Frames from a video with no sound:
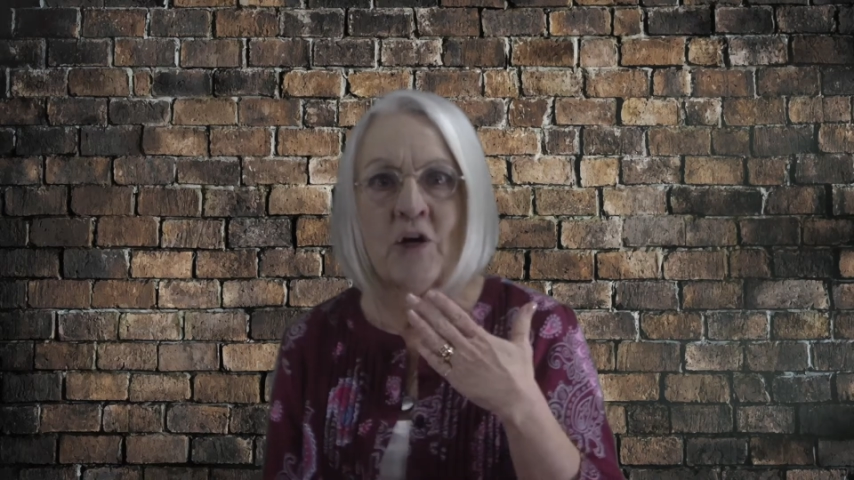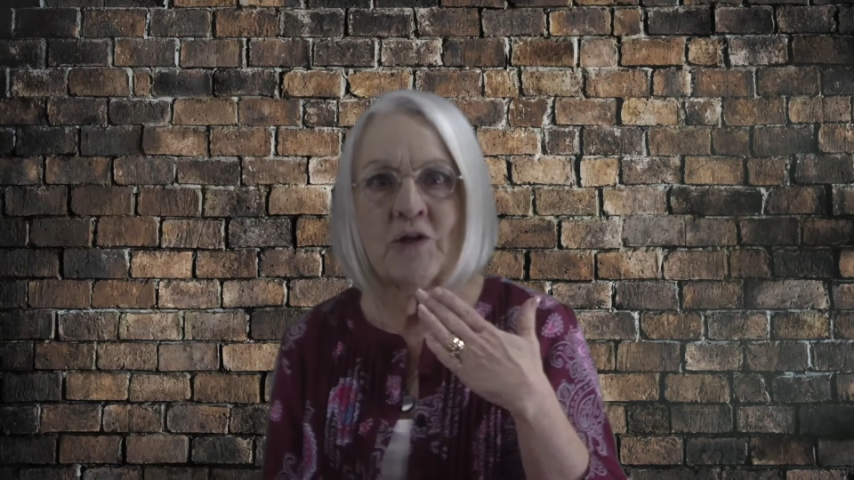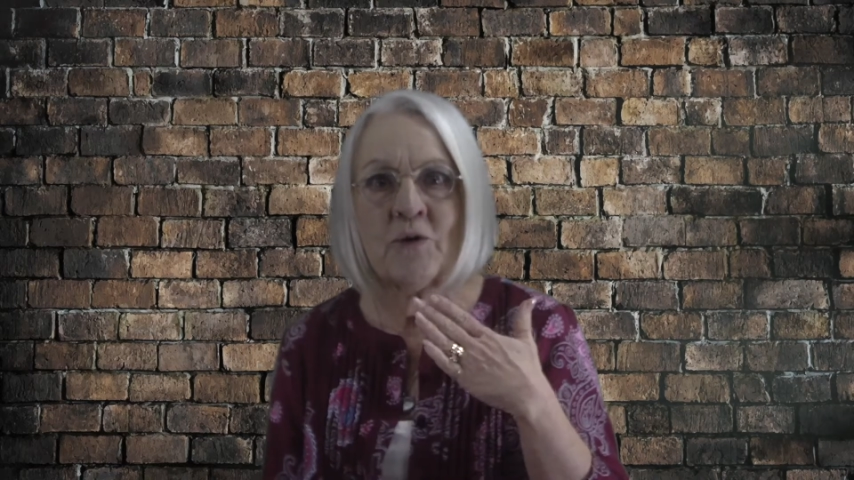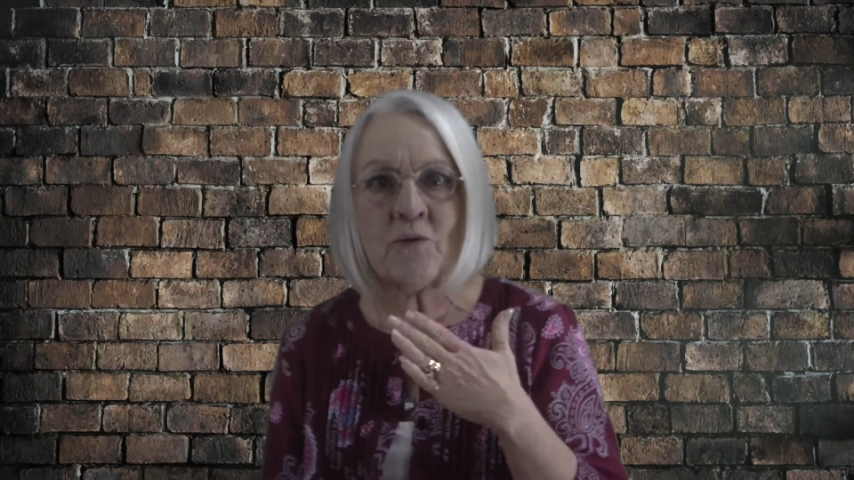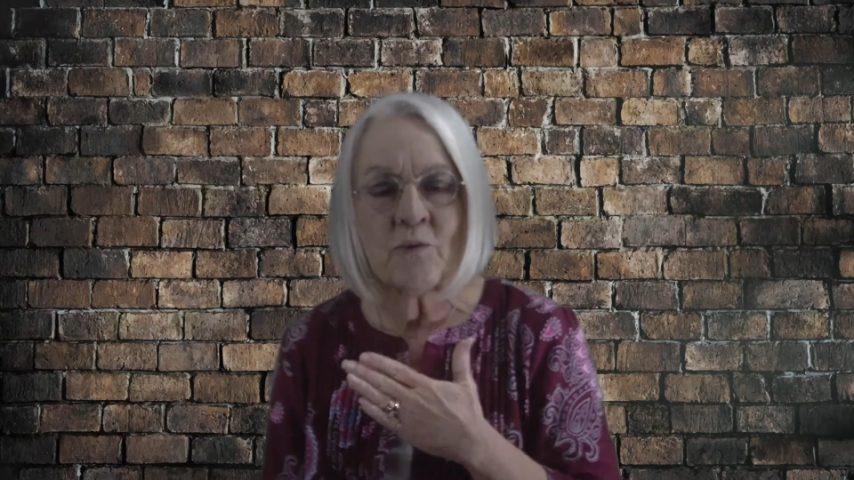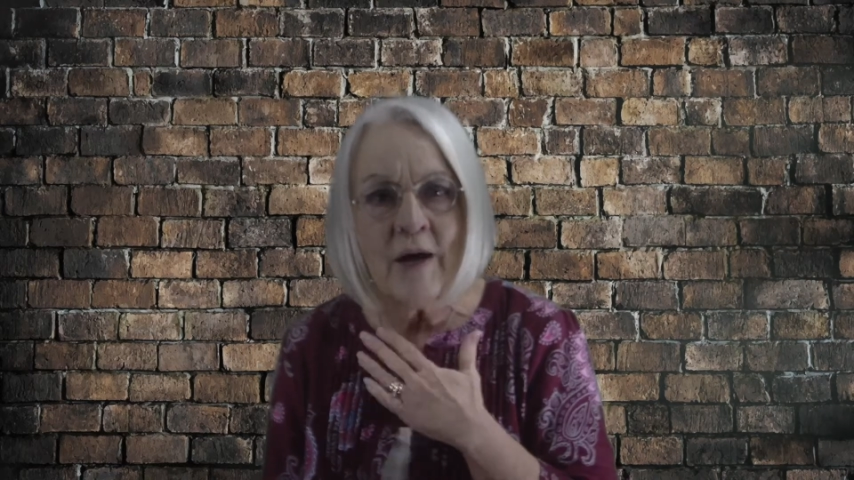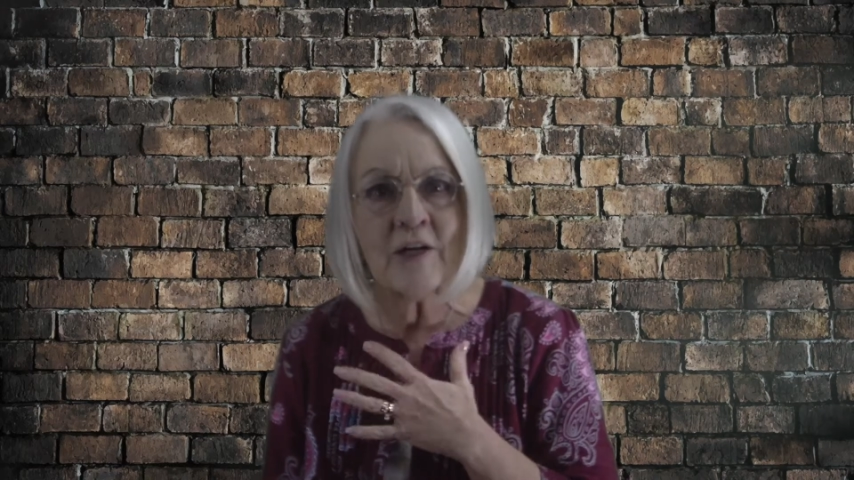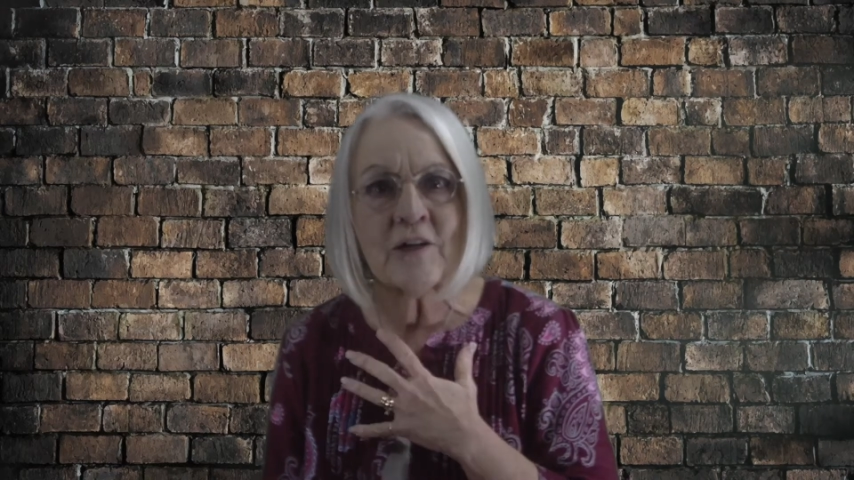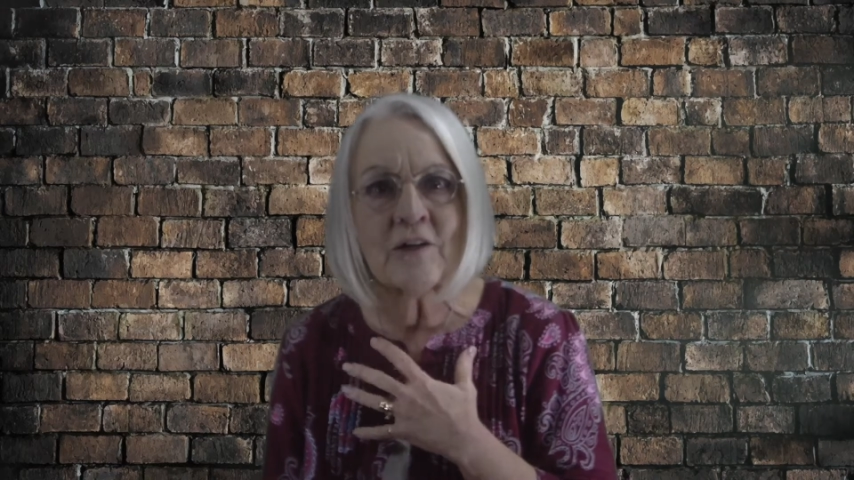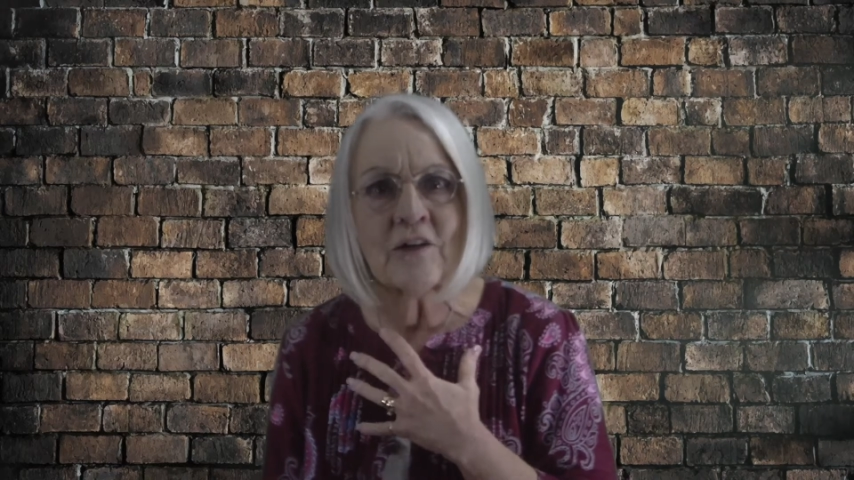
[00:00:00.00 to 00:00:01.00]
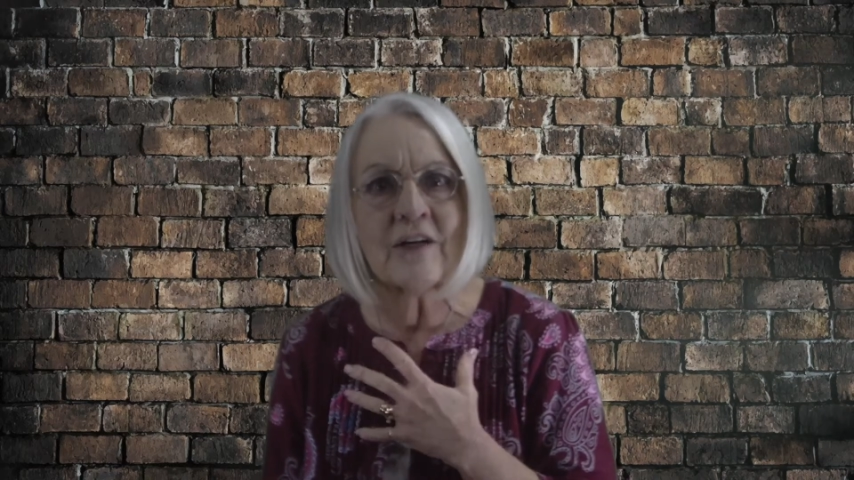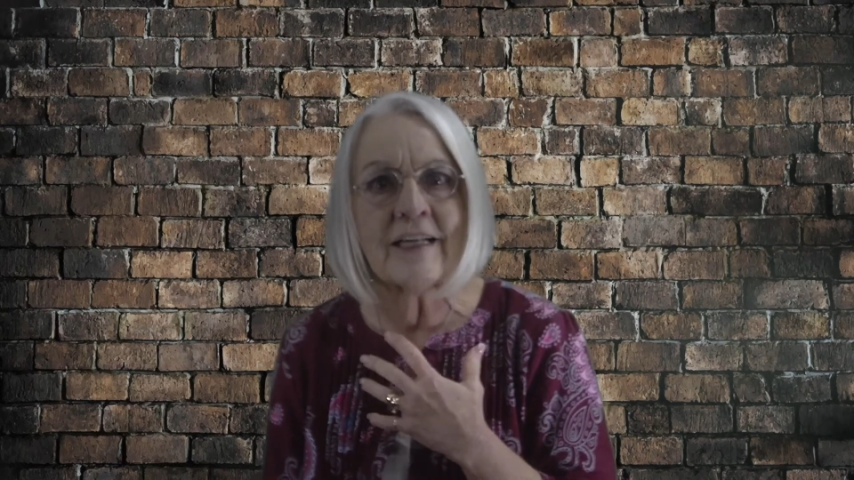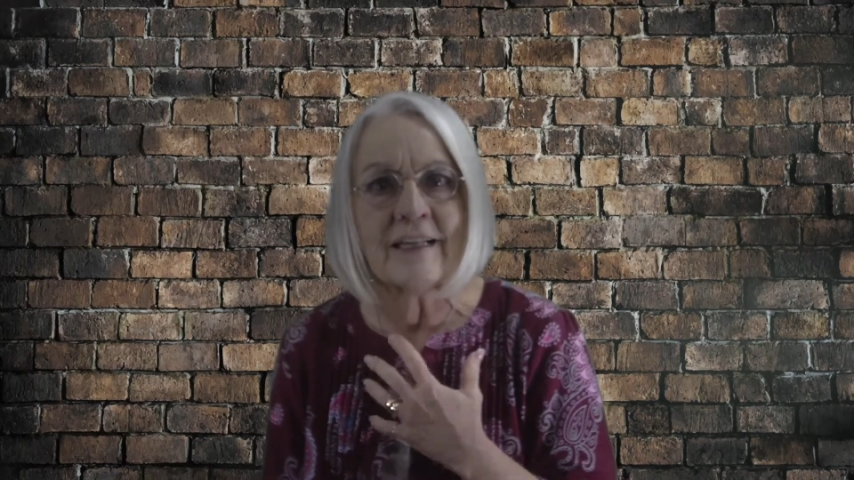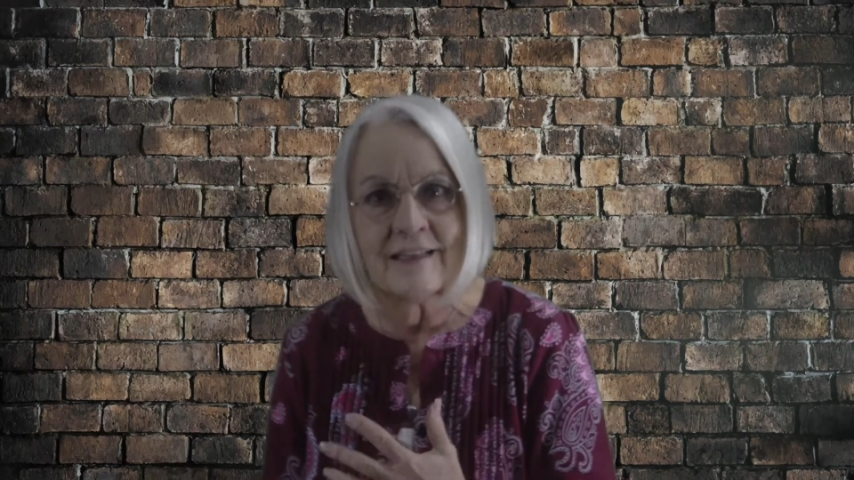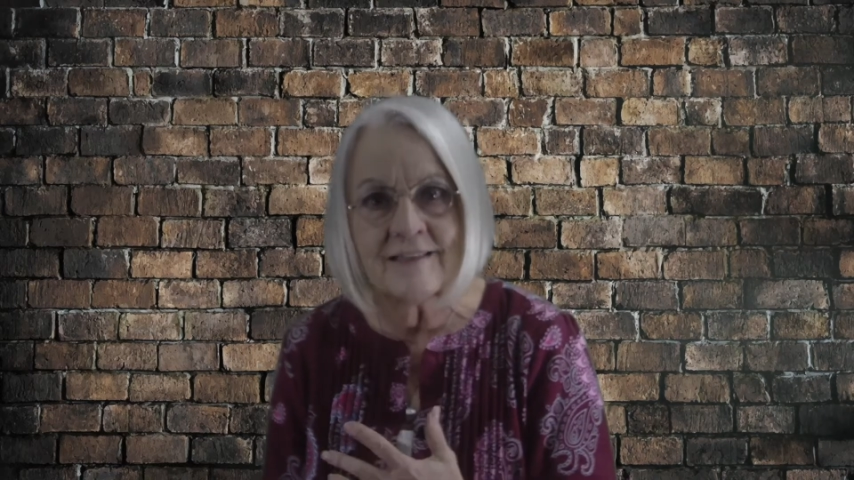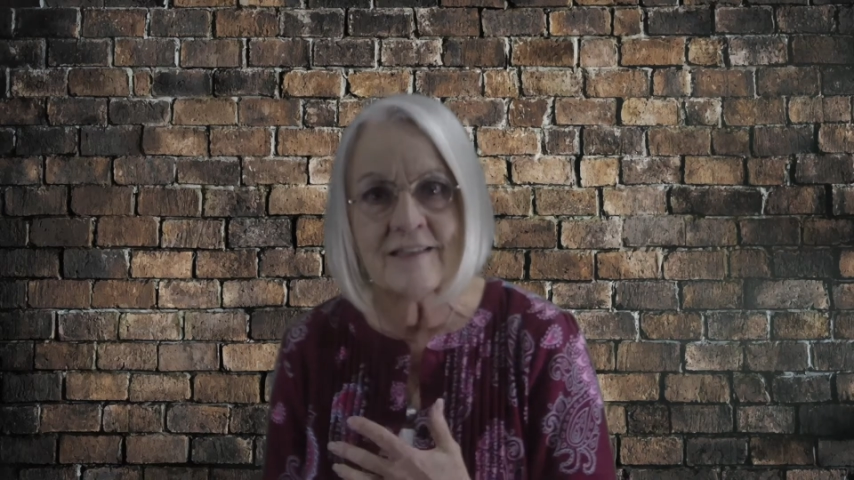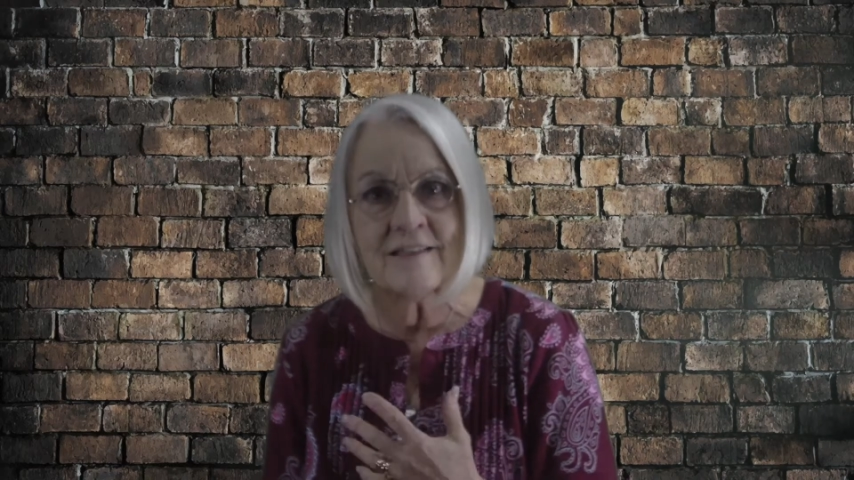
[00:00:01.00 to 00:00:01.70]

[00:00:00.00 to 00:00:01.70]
to regularly listen